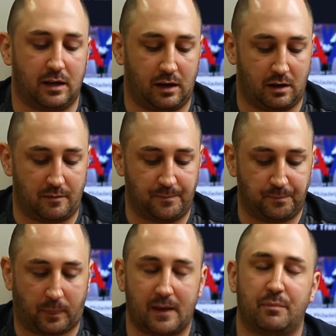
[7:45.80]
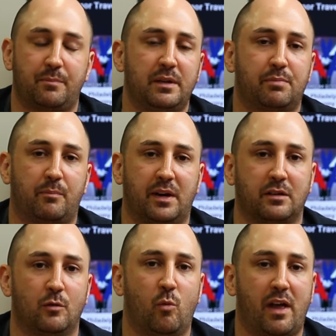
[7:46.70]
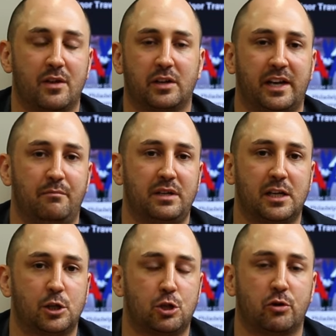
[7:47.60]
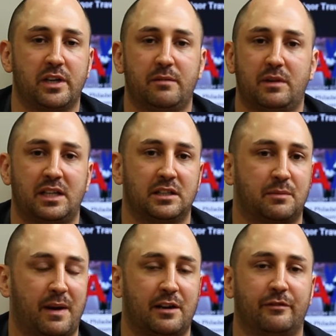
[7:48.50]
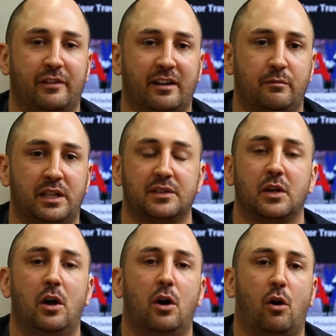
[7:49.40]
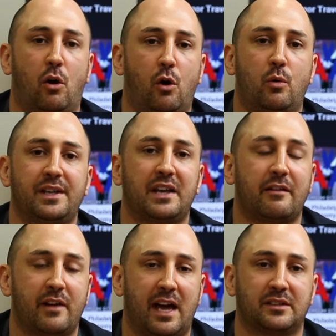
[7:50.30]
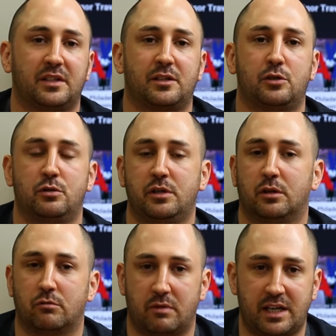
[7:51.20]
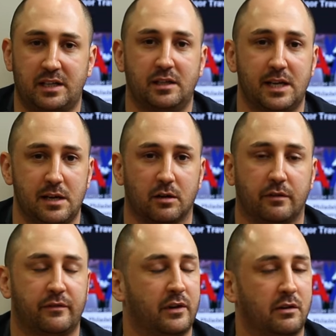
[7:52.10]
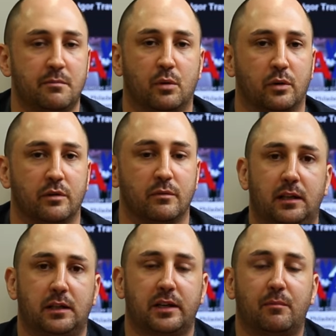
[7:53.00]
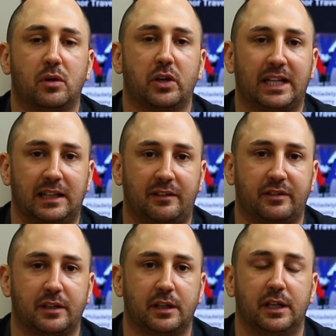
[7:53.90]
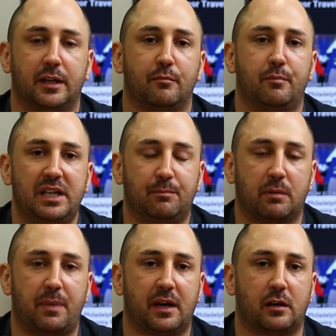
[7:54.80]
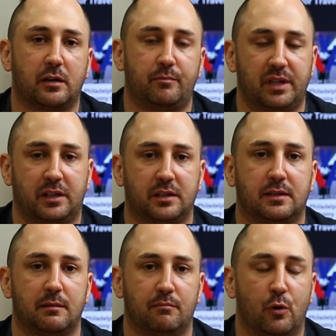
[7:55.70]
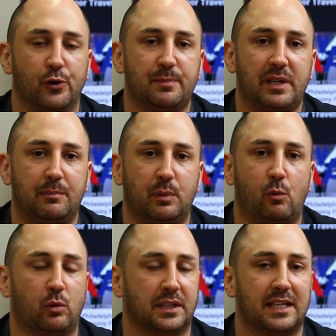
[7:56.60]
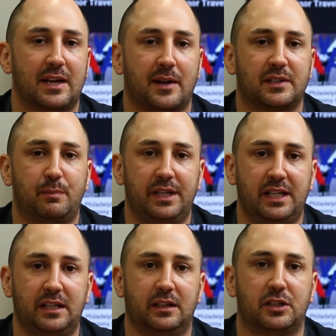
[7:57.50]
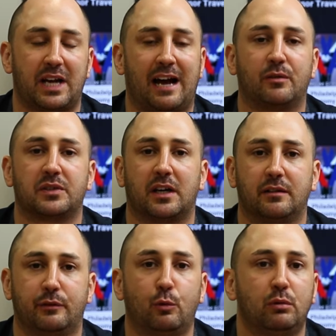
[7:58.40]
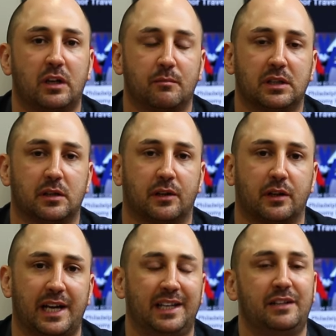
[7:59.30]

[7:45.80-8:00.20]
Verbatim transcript: Um, but be prepared. The weather can be extreme in the span of five minutes. Always have access to your rain gear. Very important. Number 11, be prepared because most people will not speak English outside of Ulaanbaatar and